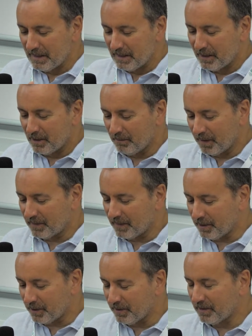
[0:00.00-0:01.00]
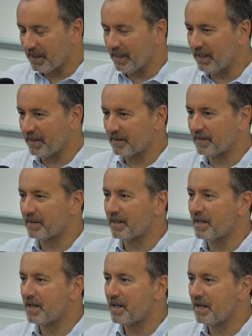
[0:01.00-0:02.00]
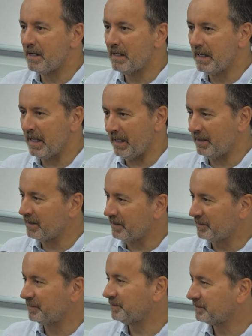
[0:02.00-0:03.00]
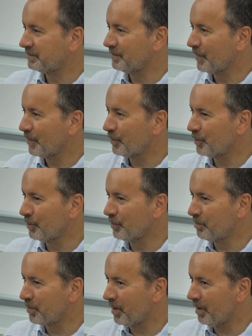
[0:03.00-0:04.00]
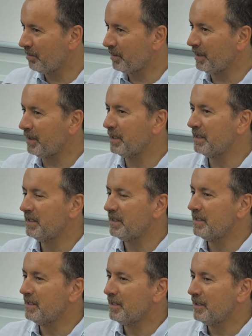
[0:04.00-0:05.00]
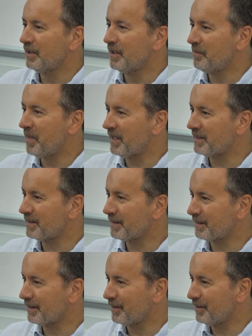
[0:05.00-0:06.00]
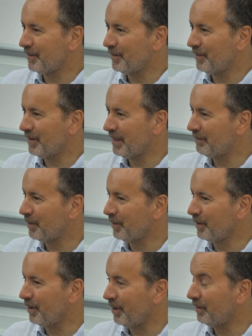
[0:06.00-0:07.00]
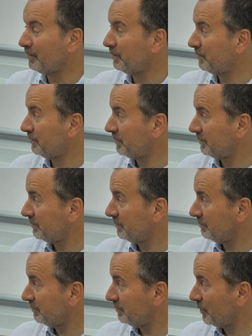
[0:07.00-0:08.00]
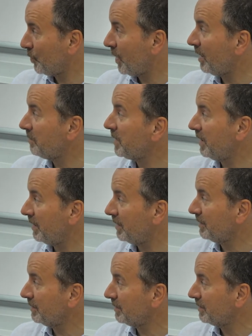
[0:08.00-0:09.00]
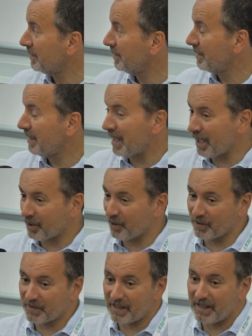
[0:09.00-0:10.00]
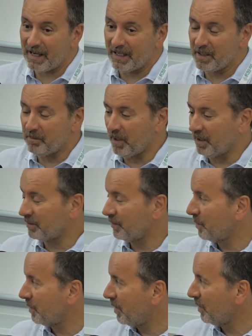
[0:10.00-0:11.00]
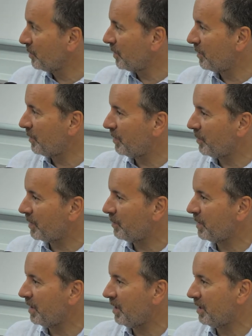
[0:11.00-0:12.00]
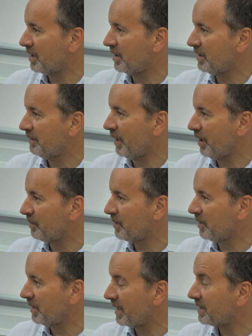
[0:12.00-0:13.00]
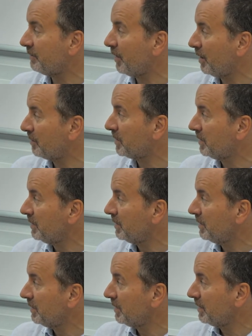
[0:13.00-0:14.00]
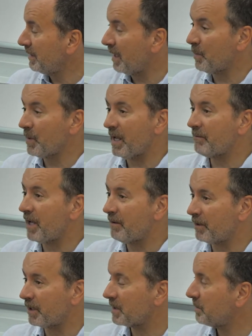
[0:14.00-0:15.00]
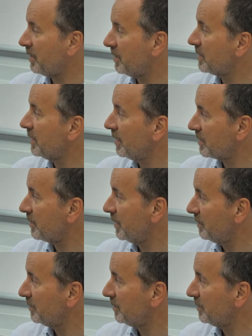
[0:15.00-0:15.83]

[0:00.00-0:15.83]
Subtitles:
globalization has led to probably the best level of well-being across any part of the world, whether we are developed or less developed, than we have ever experienced in history.